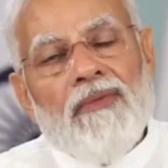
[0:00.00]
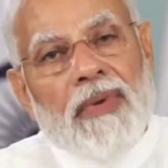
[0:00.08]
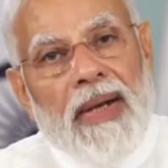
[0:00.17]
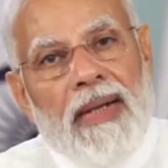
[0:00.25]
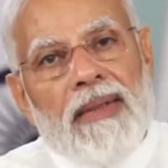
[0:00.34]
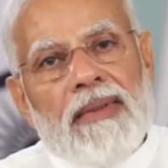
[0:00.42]

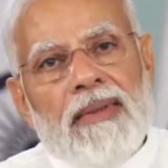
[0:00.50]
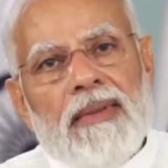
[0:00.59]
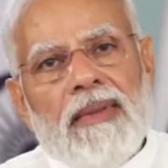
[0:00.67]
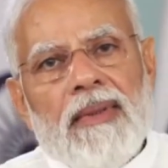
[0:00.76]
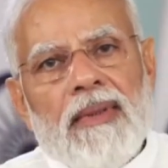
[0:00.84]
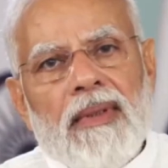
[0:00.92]

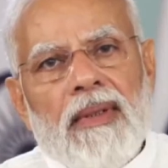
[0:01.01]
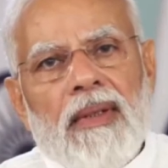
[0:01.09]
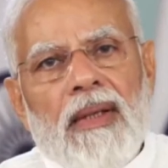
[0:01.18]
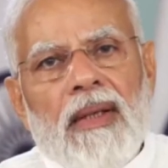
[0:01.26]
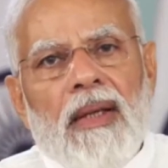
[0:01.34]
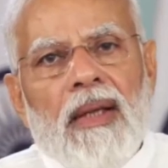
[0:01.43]
Friends,
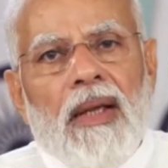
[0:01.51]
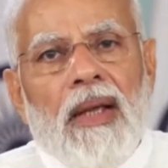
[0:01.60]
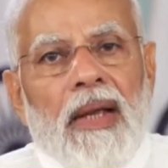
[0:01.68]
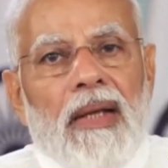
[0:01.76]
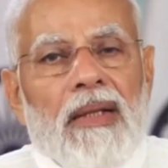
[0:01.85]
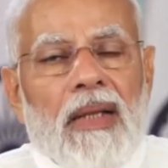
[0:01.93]

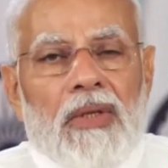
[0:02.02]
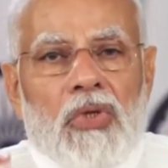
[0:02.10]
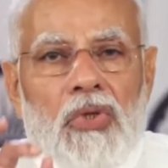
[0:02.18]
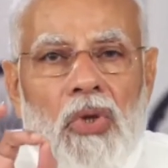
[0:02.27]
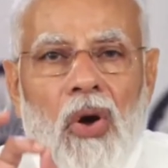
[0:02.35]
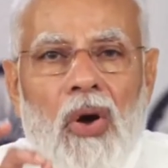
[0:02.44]
in the
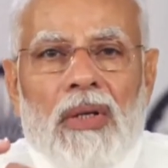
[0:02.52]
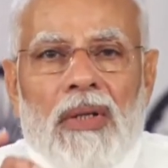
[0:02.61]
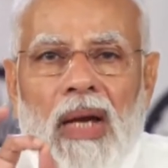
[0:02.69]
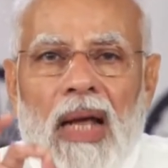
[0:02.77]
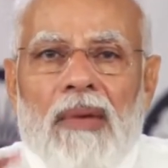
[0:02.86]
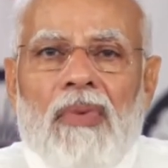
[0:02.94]

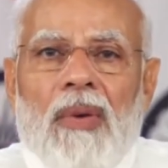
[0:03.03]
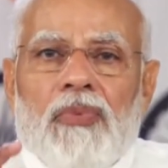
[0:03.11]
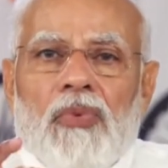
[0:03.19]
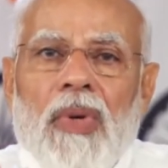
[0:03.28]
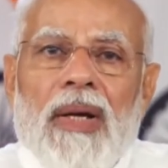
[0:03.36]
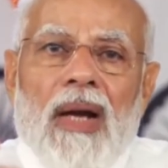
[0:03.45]
short time
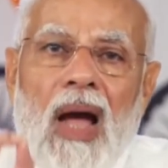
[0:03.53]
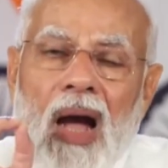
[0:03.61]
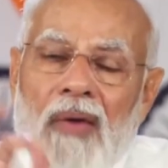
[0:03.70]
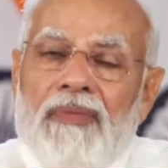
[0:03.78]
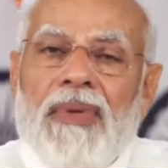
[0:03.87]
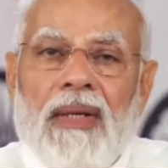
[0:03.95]
of
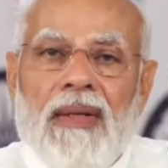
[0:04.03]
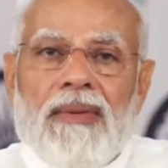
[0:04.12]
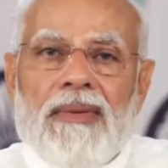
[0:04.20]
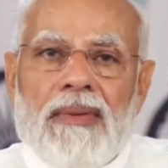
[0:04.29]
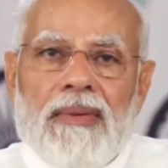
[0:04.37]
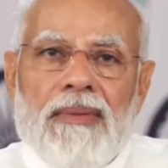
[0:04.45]
2.5
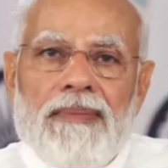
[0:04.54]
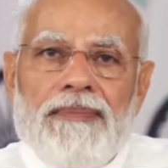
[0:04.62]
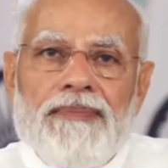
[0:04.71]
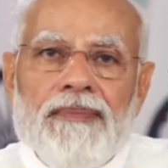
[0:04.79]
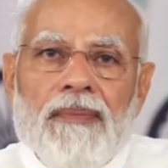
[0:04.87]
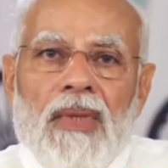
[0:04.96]
years,
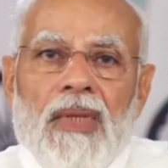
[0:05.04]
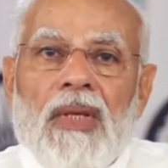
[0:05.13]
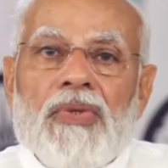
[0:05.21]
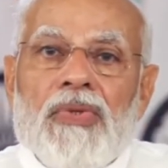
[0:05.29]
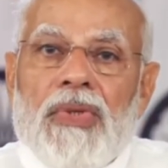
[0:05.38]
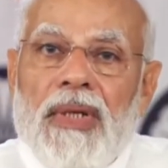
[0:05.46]

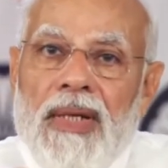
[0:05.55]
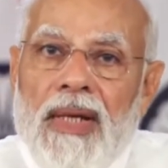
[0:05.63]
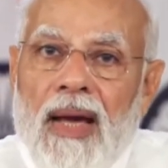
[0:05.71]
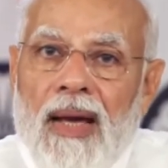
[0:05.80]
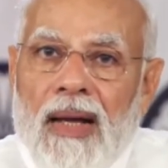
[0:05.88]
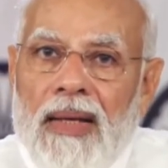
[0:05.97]
the
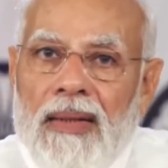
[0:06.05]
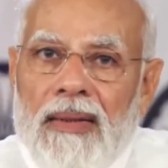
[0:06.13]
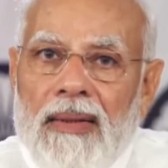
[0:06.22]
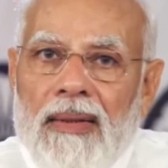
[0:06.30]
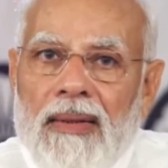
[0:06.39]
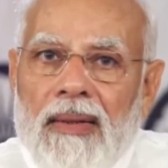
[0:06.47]
CDRI
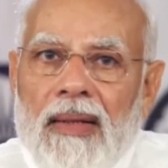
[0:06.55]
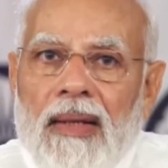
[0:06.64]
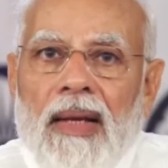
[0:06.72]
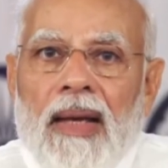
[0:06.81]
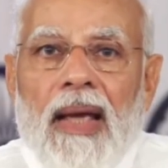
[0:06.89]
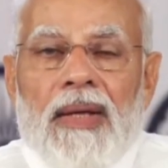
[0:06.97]

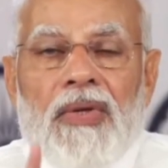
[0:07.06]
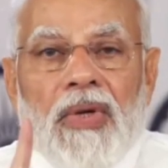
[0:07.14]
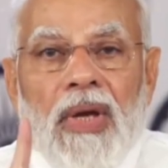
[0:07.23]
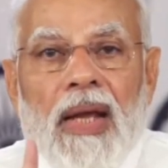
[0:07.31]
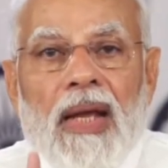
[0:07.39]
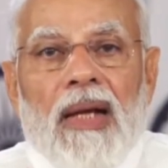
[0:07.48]
has
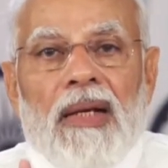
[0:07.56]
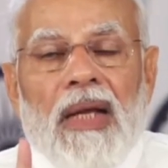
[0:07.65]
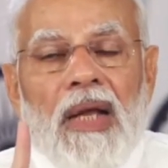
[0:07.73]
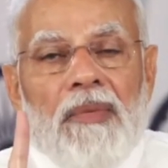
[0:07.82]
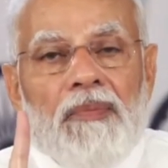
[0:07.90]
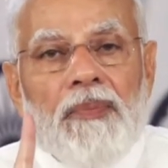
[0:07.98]

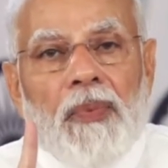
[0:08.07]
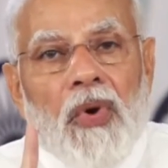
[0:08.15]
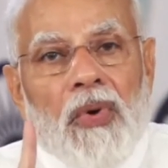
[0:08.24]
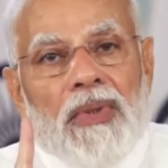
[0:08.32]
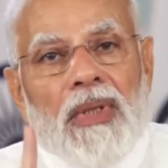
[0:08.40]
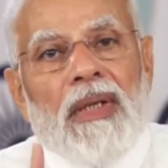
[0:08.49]
taken
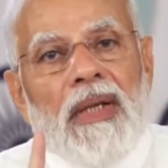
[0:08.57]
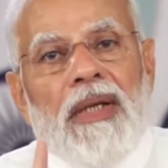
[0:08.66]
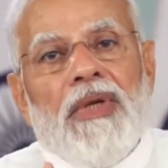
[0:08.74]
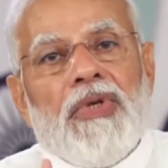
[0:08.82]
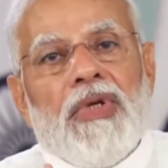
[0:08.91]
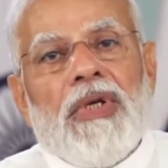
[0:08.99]
important
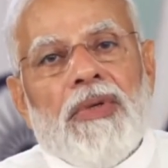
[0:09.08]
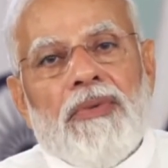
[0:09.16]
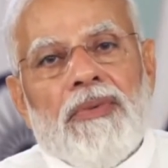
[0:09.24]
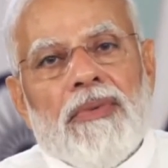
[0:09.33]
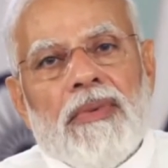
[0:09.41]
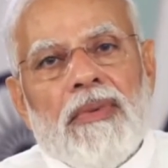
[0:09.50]

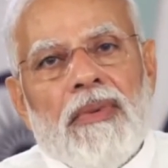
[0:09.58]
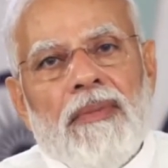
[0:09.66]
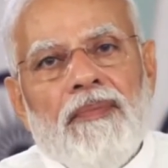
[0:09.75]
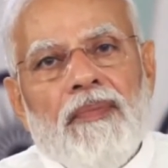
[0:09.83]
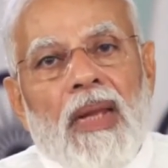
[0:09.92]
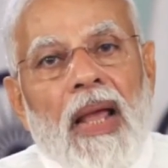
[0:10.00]
initiatives
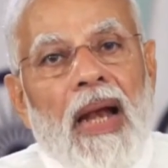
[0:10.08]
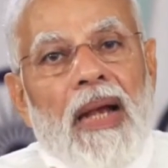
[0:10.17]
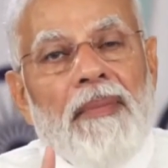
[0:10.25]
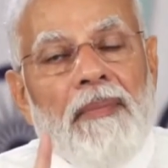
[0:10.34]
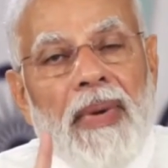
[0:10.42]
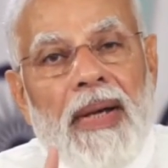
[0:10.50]

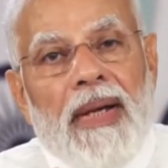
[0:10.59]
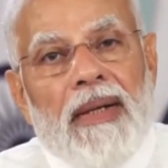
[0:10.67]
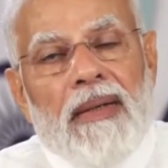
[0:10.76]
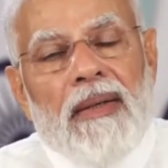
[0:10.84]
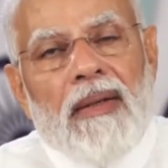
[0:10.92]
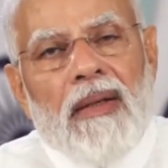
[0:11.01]
and
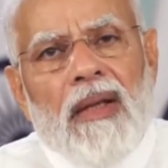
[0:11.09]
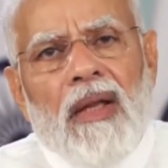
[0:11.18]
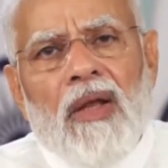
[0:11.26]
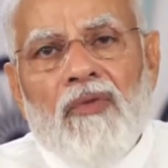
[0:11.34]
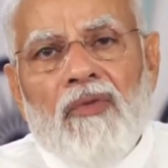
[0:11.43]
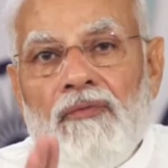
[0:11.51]
made
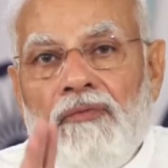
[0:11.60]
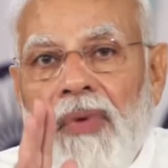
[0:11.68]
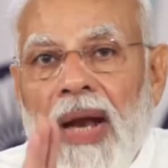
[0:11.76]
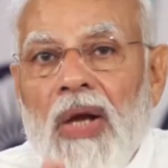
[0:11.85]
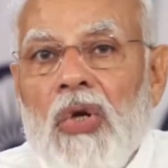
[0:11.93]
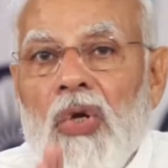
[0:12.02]

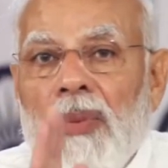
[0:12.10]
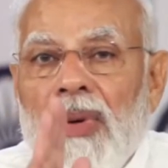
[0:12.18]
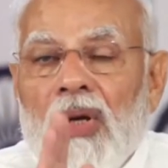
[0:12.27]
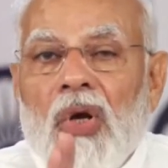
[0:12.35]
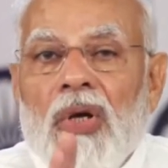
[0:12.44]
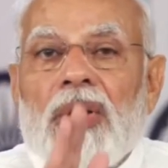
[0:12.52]

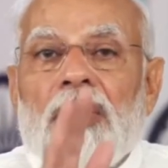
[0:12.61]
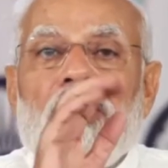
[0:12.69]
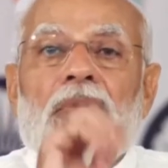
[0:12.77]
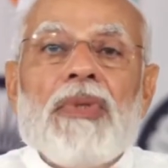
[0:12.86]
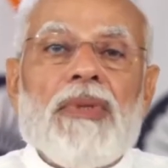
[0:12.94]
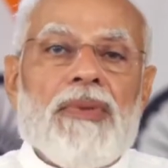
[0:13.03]
valuable
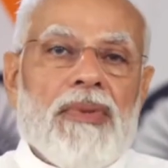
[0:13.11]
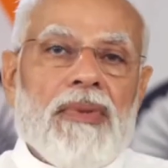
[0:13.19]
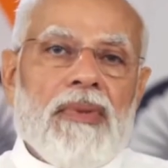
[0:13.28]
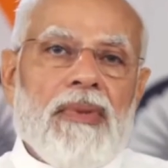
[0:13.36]
contributions.